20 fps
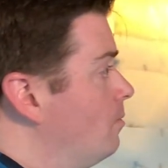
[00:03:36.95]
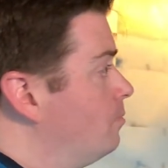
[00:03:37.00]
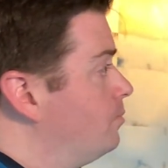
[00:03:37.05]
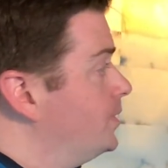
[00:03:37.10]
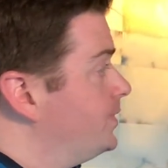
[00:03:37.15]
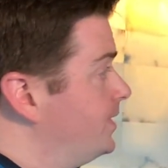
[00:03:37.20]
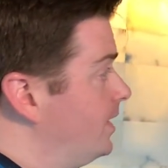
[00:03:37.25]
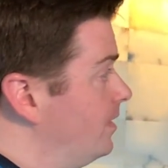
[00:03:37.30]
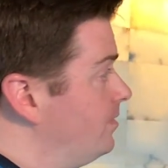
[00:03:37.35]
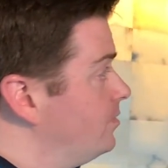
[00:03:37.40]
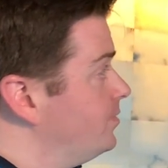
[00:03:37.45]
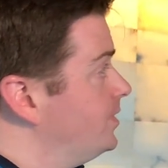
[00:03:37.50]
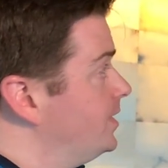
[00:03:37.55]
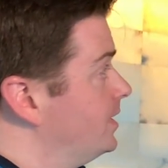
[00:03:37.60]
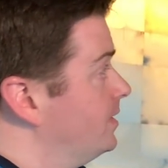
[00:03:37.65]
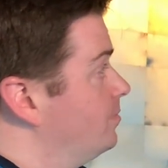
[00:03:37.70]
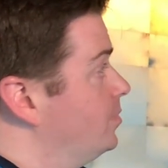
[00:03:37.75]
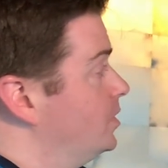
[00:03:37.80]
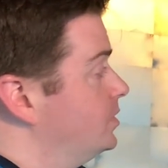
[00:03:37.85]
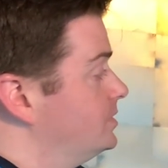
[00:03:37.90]
But the other
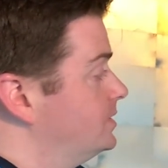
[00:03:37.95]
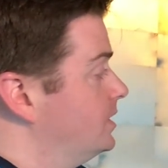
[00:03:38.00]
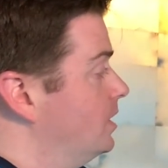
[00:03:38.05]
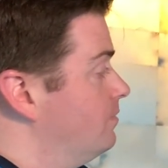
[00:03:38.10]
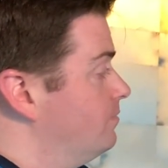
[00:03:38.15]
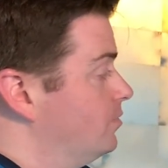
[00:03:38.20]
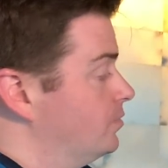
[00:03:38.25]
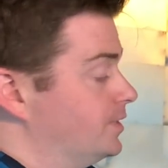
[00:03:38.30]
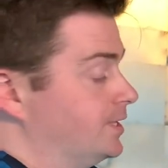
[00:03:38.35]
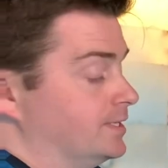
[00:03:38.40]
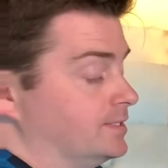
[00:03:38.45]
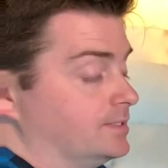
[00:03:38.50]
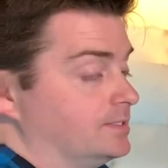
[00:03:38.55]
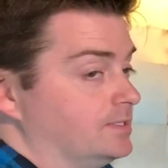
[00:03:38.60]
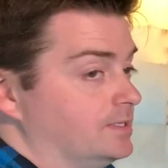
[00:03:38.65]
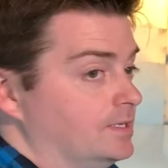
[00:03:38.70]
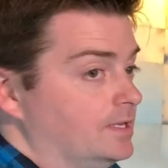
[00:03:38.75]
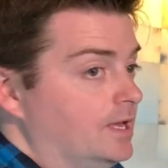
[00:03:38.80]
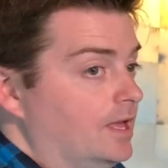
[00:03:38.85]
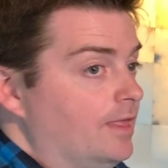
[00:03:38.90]
thing about a cell phone
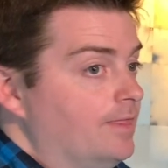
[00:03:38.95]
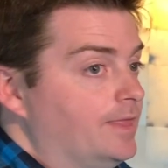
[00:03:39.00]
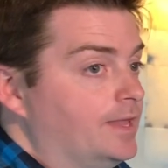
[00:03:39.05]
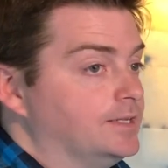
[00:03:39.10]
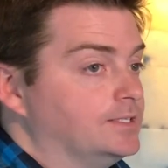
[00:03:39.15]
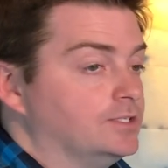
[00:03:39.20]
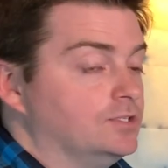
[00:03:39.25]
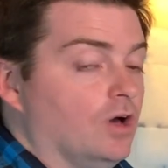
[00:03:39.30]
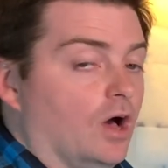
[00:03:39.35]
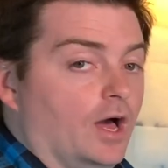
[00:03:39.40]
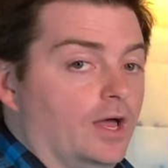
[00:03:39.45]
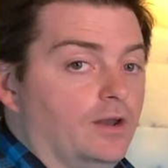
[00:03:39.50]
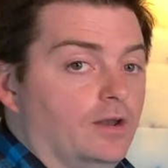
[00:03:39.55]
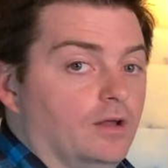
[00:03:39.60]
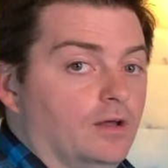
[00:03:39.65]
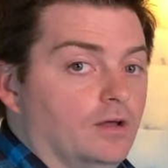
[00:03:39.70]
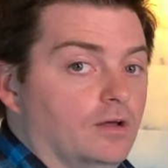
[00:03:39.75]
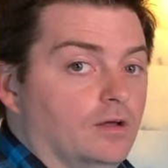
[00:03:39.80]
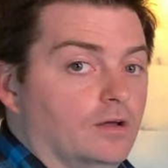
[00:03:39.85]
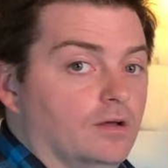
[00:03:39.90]
is that it's
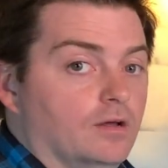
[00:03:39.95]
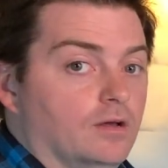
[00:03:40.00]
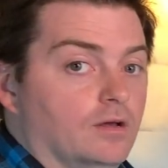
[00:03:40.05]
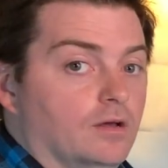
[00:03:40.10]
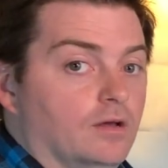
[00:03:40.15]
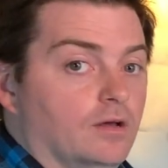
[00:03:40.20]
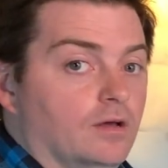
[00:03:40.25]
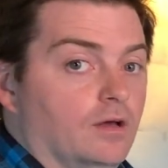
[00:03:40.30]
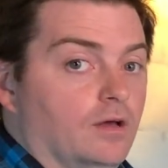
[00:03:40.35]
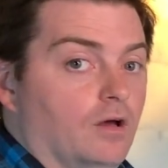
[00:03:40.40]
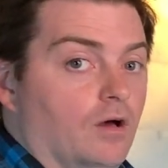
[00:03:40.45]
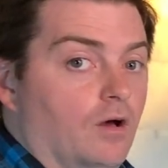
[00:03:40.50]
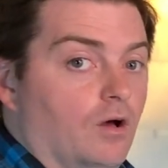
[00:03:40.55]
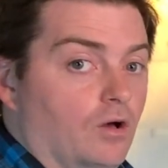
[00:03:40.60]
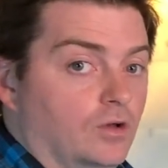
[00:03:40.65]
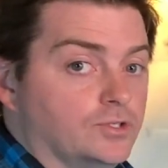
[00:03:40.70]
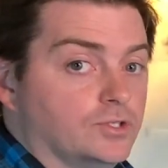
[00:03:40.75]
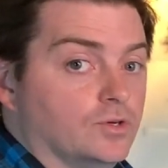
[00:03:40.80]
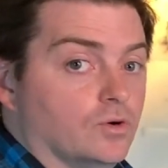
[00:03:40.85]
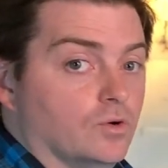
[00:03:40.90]
not
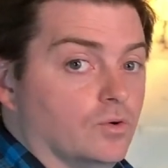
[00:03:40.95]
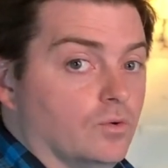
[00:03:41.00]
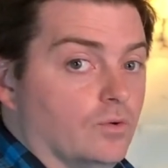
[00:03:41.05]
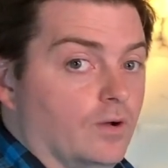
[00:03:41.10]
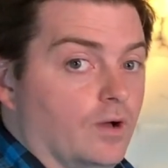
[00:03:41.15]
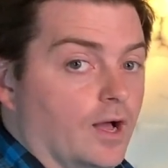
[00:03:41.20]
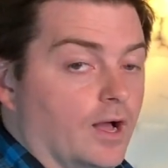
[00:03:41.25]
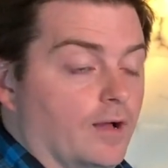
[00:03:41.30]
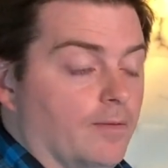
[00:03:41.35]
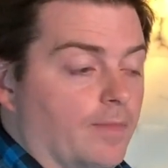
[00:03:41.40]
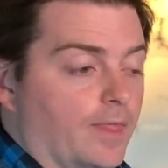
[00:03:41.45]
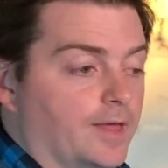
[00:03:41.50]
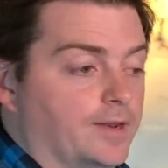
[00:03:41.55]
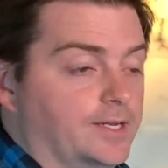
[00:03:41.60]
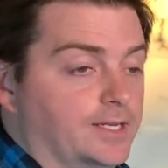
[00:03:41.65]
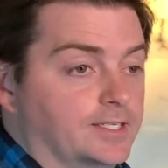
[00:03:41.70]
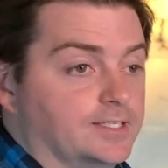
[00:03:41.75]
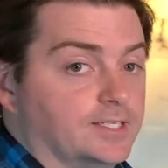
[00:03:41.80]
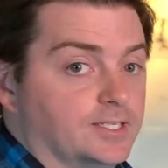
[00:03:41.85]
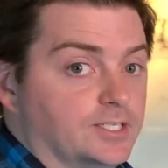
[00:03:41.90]
also,
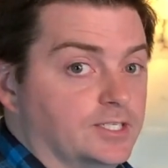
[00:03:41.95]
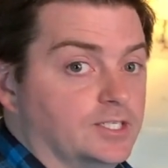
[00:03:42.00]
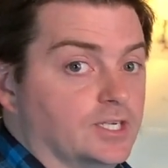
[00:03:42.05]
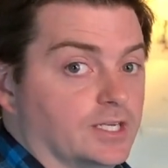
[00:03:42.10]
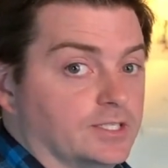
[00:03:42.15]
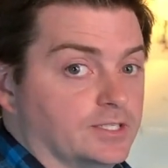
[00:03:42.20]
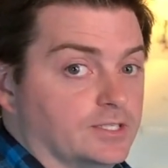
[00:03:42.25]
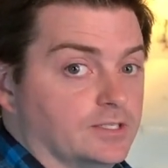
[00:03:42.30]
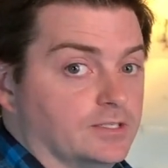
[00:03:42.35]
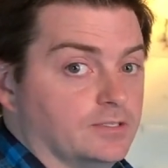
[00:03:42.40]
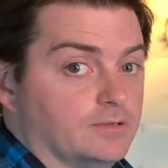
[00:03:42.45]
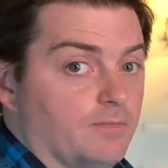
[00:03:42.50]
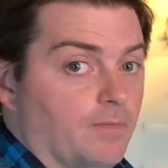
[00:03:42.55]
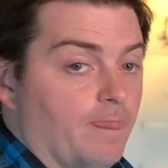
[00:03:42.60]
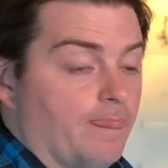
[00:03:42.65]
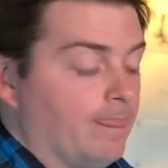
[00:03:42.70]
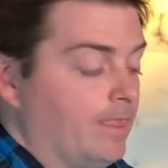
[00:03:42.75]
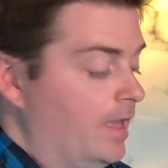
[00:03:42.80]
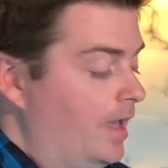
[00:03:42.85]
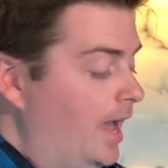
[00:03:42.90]
it's an injustice.
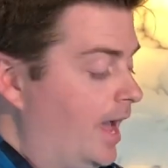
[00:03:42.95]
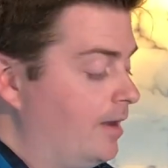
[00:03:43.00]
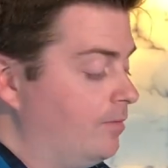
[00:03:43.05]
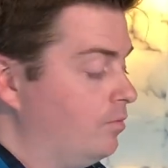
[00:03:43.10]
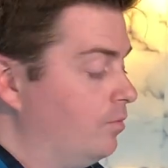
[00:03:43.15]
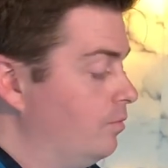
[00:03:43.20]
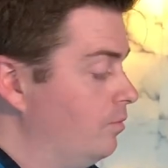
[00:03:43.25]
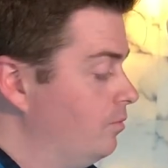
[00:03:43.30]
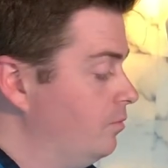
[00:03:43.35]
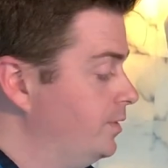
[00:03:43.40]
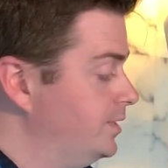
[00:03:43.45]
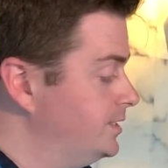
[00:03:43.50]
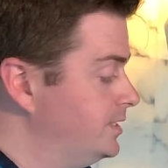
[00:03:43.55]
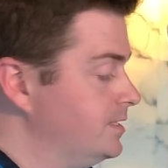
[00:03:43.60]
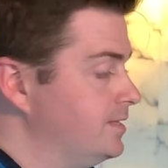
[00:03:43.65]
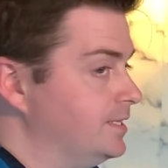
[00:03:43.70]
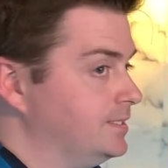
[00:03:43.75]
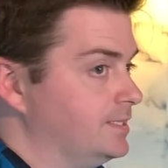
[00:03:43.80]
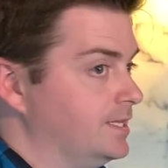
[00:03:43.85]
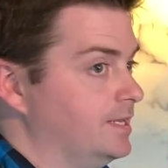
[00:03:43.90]
And we
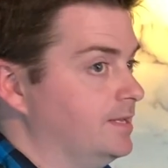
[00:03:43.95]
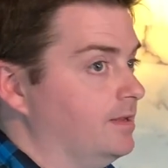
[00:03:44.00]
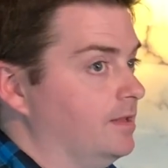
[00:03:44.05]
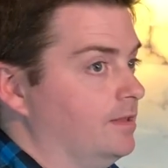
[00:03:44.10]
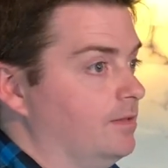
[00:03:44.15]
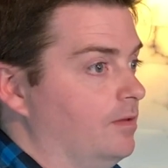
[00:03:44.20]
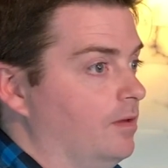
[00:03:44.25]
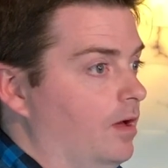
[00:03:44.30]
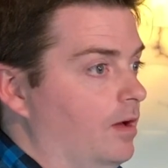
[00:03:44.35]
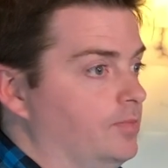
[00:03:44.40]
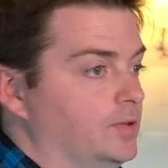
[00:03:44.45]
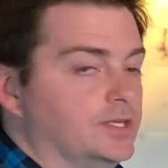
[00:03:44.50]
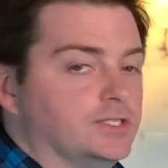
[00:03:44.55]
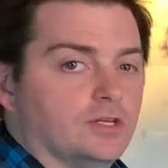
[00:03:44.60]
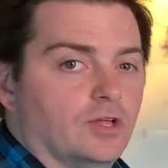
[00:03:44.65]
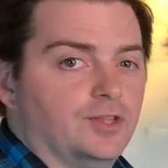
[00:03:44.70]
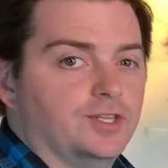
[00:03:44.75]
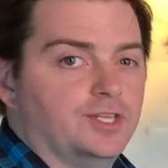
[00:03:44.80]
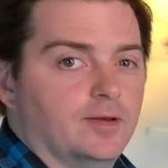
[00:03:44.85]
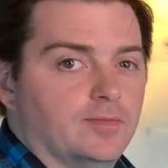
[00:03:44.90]
see this in a
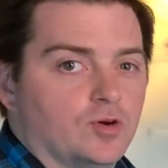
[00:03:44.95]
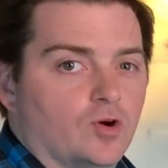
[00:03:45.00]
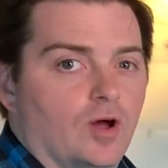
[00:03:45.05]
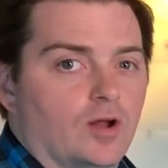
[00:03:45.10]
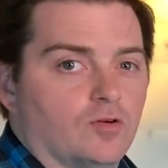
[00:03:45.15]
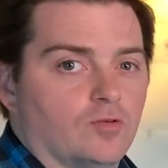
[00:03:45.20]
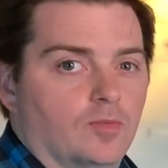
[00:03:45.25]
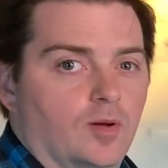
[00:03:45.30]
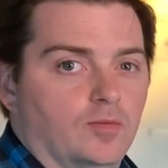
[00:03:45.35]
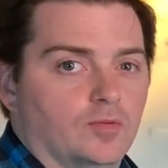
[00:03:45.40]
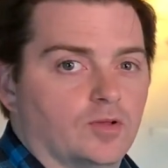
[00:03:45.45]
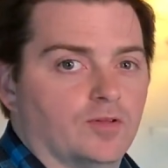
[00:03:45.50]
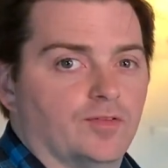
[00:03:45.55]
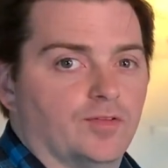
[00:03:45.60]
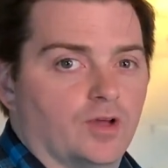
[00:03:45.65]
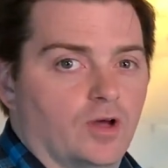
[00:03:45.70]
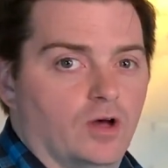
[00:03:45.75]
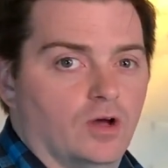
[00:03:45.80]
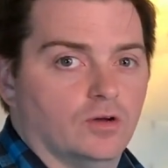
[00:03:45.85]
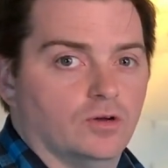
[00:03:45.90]
place called the Democratic Republic of
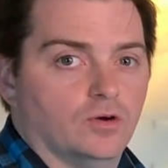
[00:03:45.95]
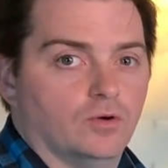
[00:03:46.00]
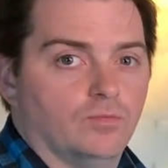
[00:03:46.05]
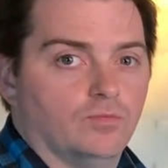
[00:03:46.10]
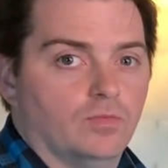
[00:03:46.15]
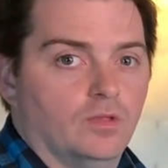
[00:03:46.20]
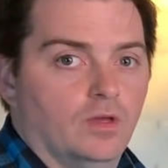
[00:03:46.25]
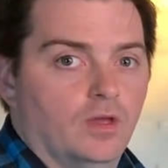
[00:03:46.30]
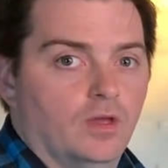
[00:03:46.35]
the Congo.